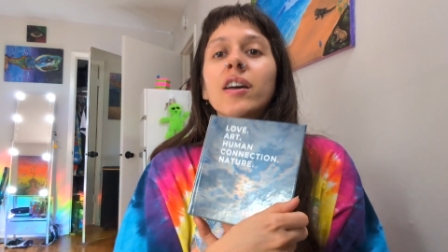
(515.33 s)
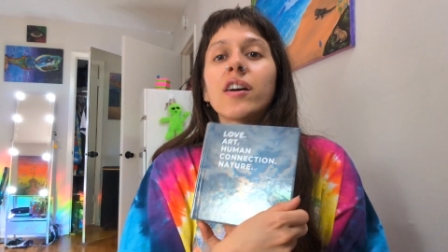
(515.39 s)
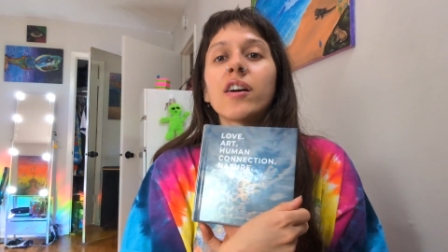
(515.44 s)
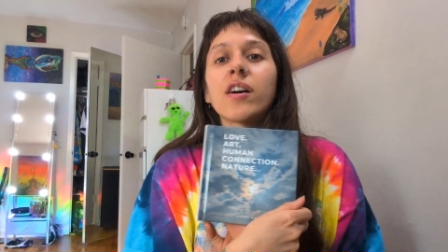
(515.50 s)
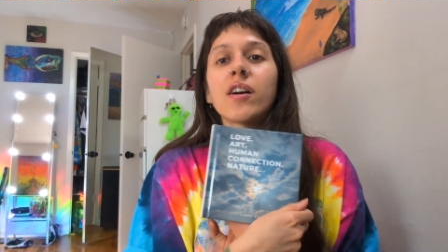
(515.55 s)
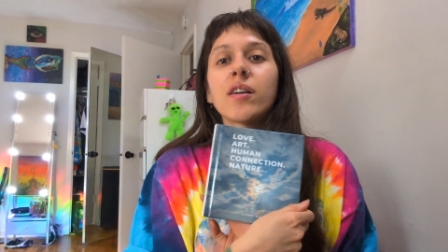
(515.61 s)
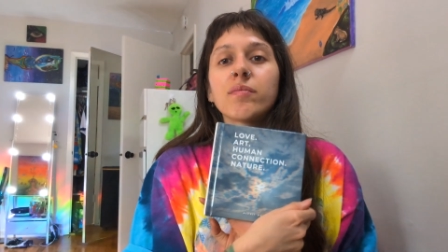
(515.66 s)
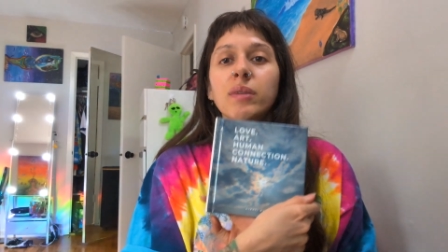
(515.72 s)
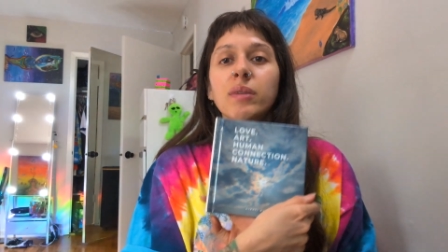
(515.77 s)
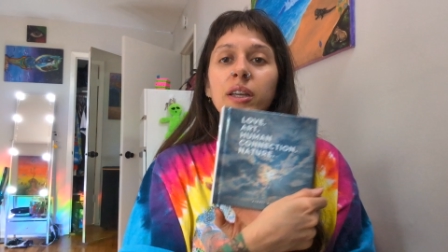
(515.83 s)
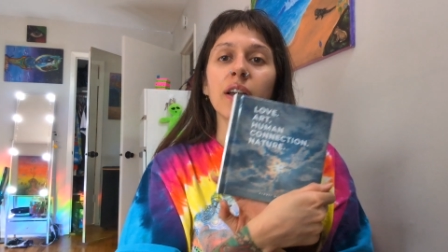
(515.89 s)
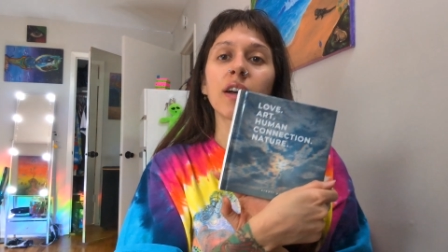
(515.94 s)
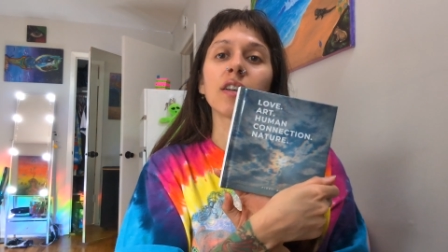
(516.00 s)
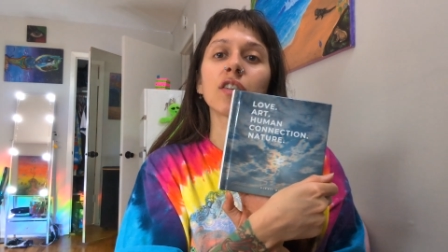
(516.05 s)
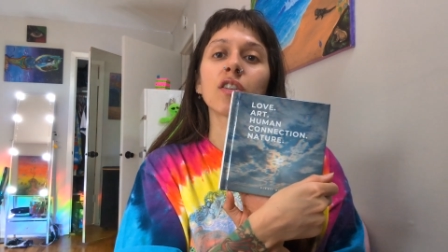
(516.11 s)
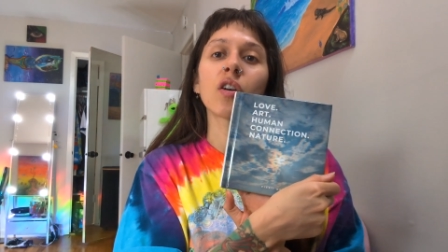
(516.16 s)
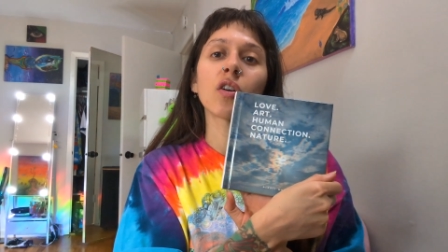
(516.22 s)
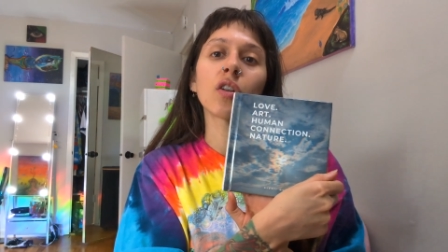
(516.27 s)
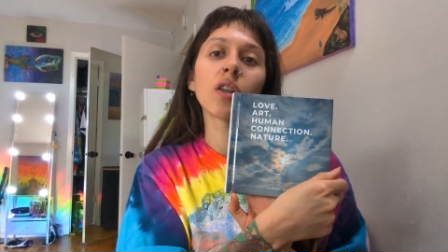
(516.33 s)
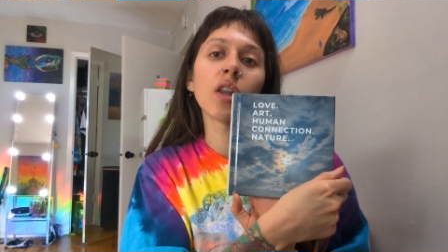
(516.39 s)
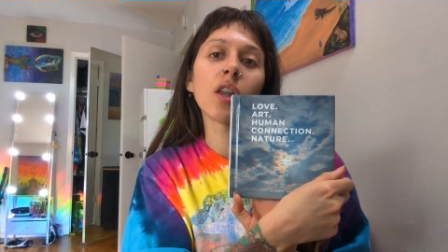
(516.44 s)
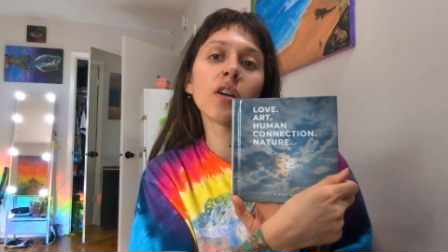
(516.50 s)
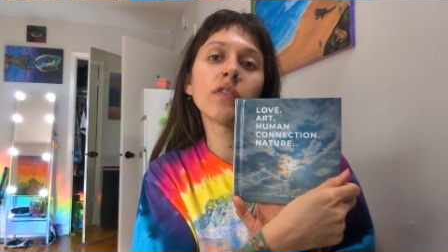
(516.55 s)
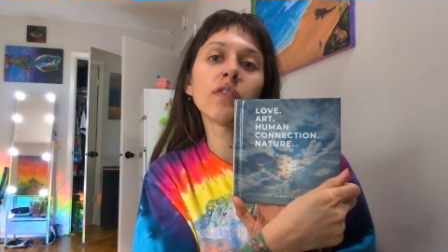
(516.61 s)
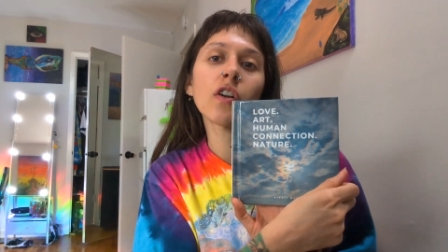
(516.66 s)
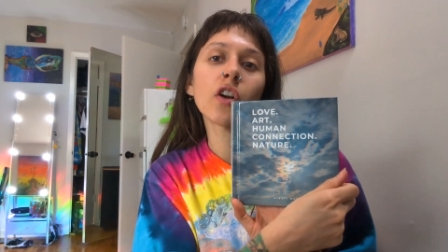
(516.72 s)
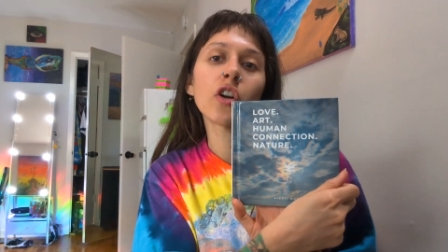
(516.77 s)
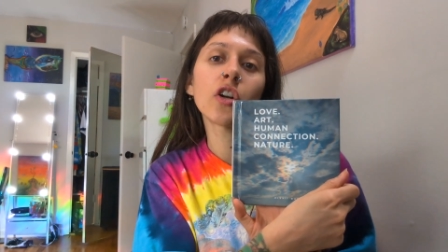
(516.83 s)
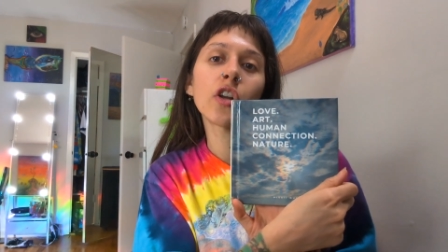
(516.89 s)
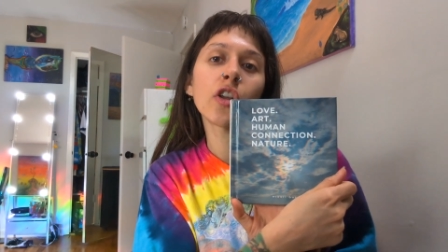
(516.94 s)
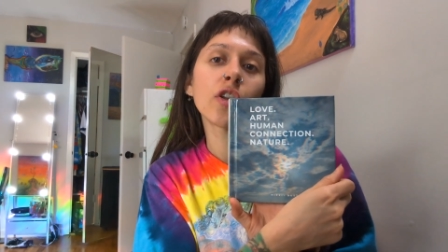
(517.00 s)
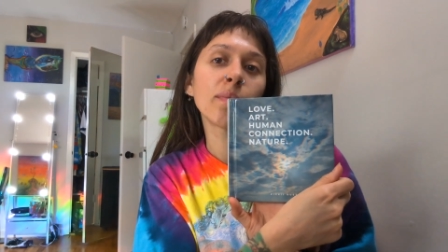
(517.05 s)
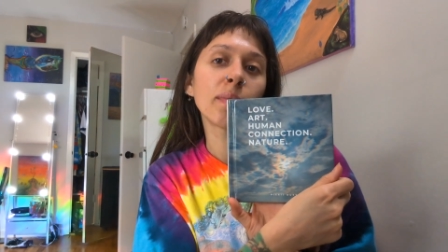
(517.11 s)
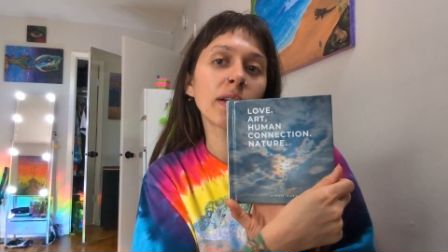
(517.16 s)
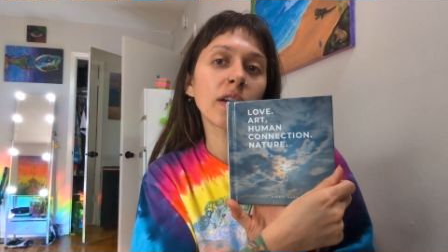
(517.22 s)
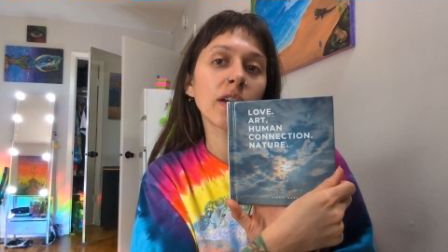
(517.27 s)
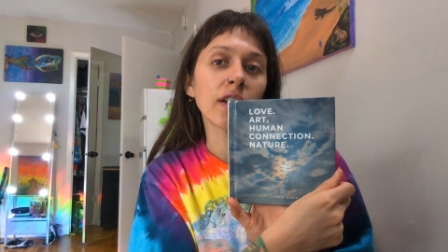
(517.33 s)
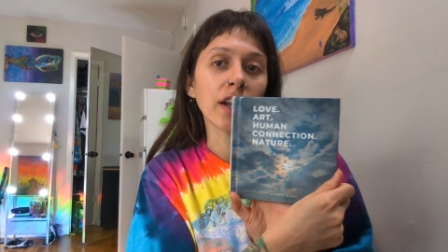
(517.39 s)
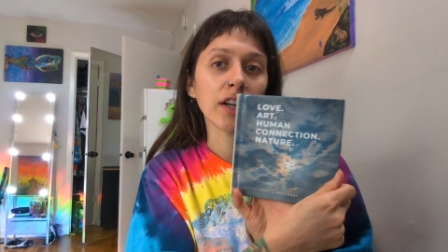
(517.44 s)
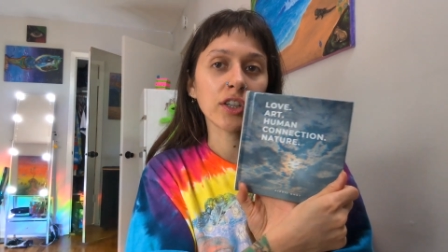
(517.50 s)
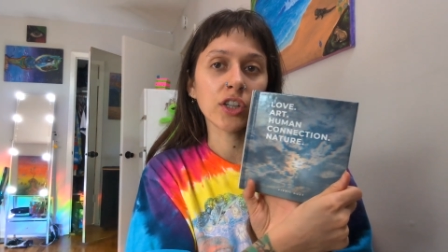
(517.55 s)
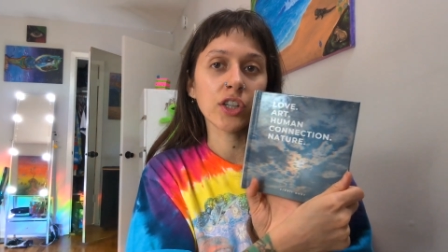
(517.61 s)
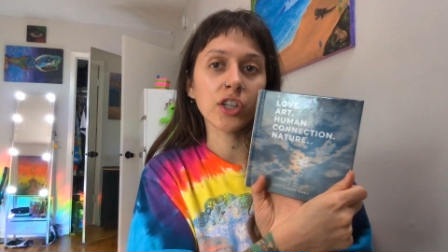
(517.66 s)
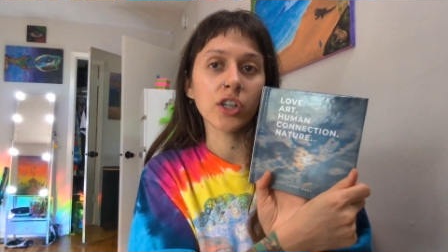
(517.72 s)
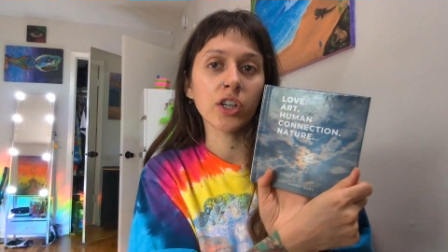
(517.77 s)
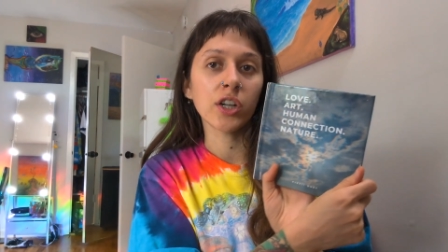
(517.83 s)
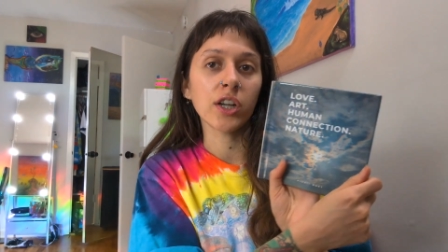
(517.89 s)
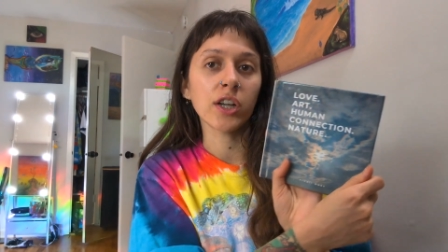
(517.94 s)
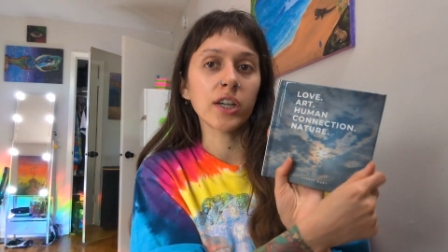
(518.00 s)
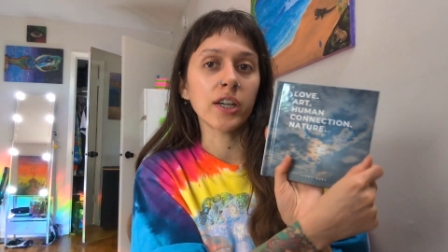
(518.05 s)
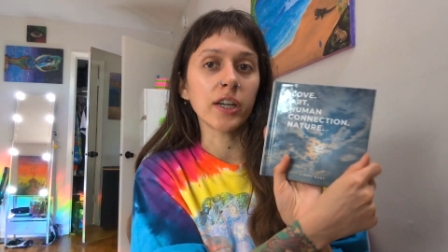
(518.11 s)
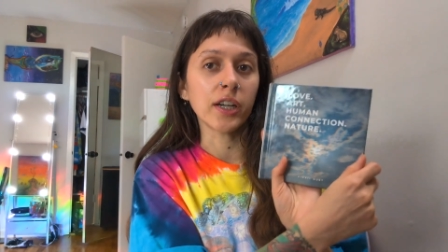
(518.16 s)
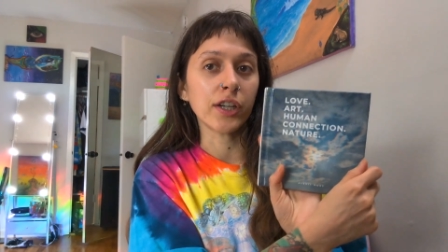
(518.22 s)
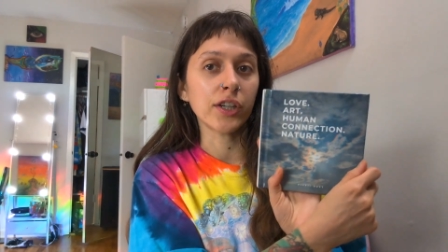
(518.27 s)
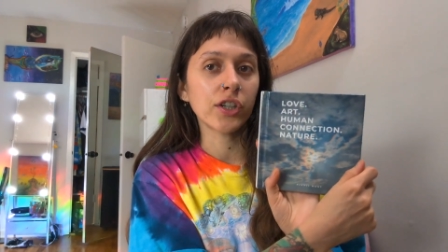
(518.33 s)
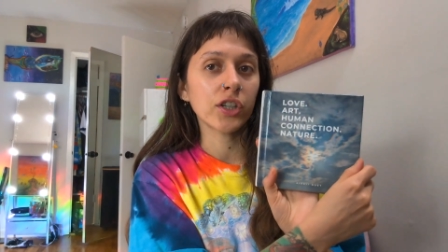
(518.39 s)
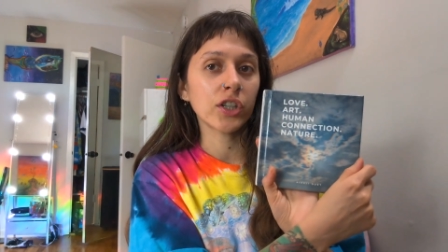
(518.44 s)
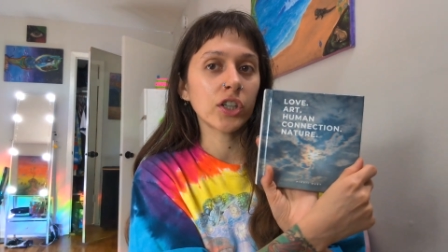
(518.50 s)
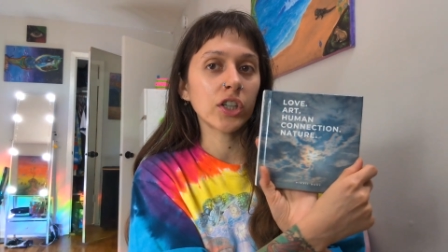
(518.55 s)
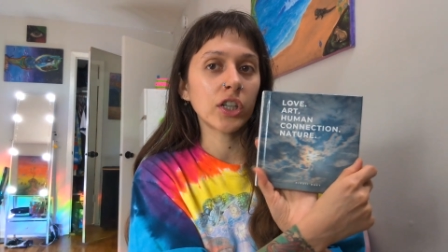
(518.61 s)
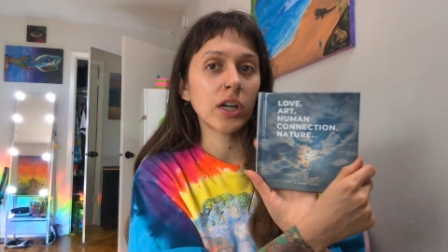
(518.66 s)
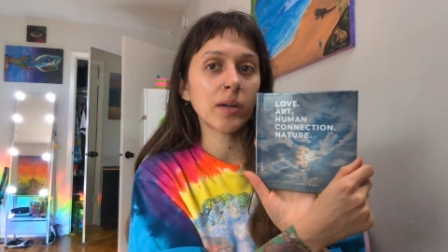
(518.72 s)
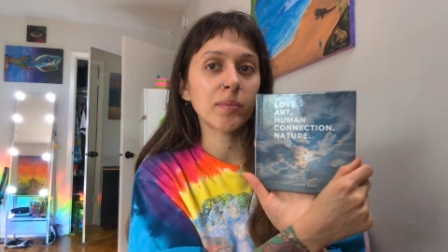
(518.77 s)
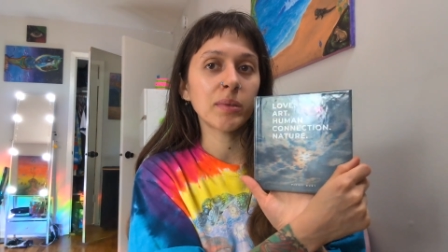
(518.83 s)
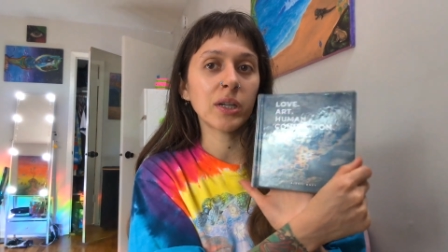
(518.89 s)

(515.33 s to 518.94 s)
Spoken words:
But yeah, it's called Love, Art, Human Connection, Nature,